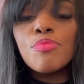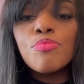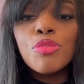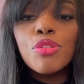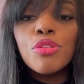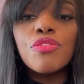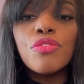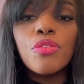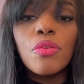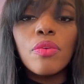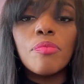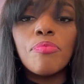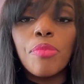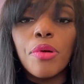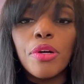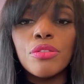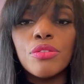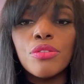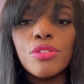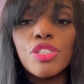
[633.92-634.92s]
beautiful with
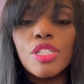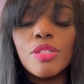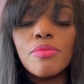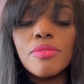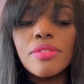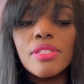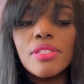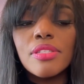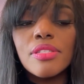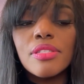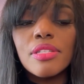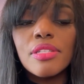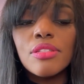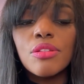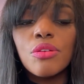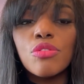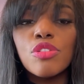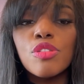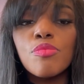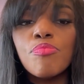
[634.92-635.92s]
partnerships is it
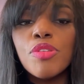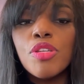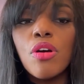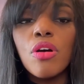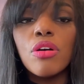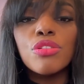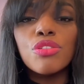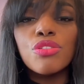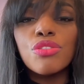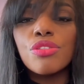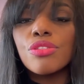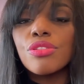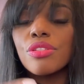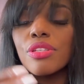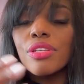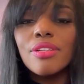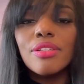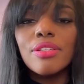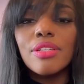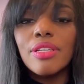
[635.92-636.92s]
goes beyond just,
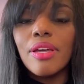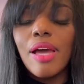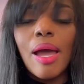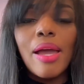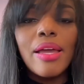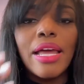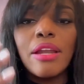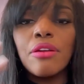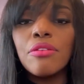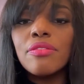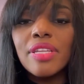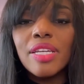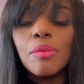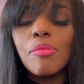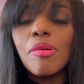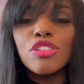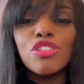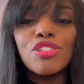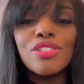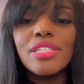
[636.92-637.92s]
I don't think
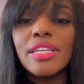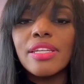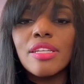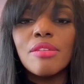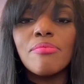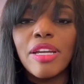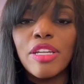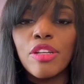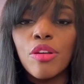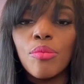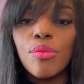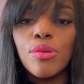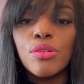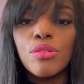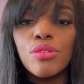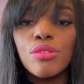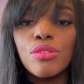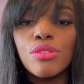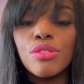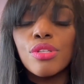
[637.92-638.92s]
about just hitting my
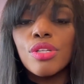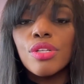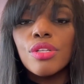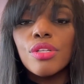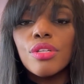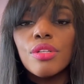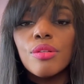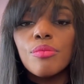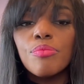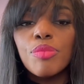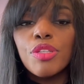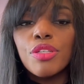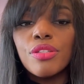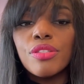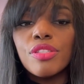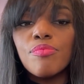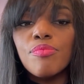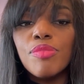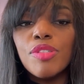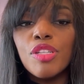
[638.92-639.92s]
numbers,
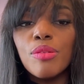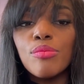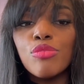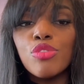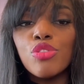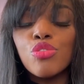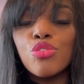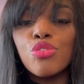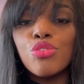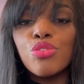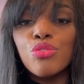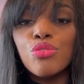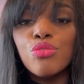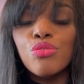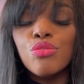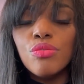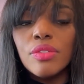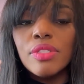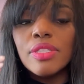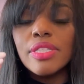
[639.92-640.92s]
because it becomes
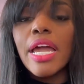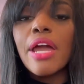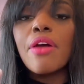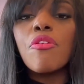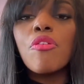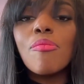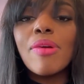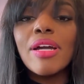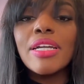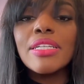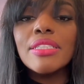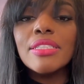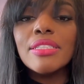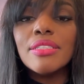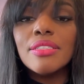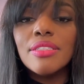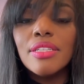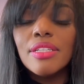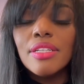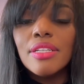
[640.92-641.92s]
too
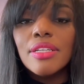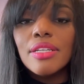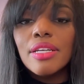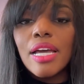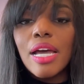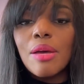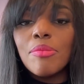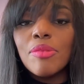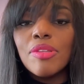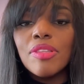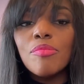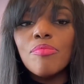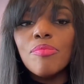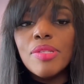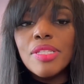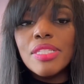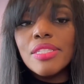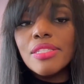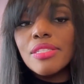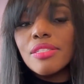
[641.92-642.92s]
narrow-minded. I'm in the
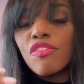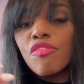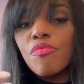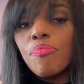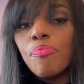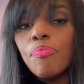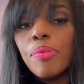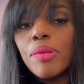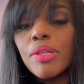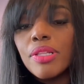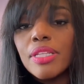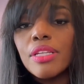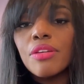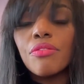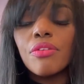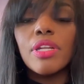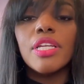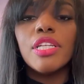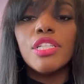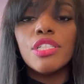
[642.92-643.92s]
business of building
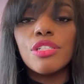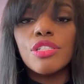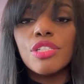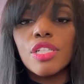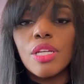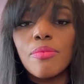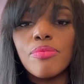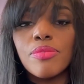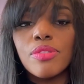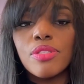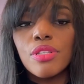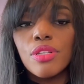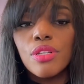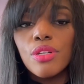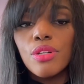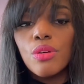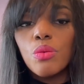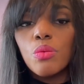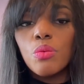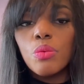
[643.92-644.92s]
relationships
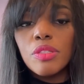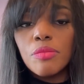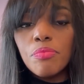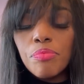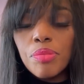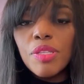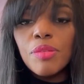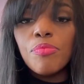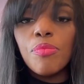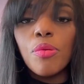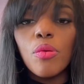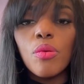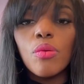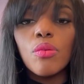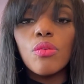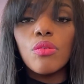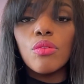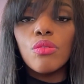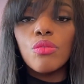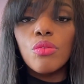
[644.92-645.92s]
with
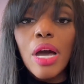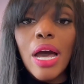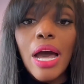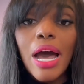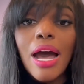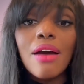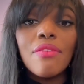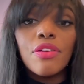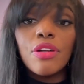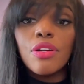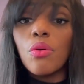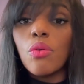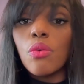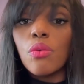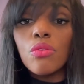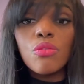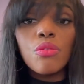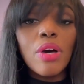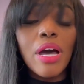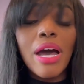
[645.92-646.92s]
people who have a
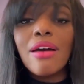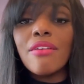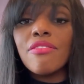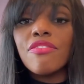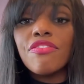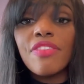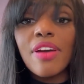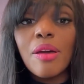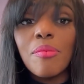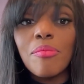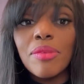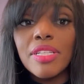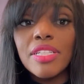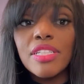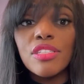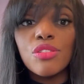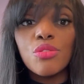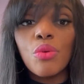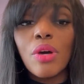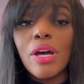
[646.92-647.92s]
goal, who have
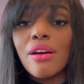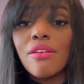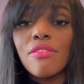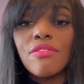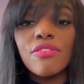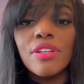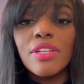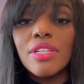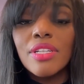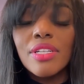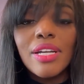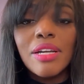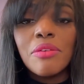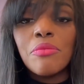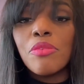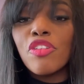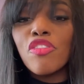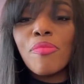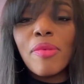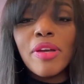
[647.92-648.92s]
families, who have,
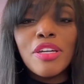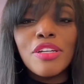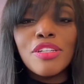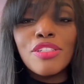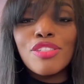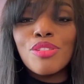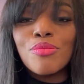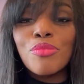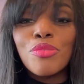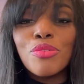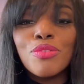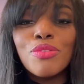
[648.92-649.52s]
one of my customer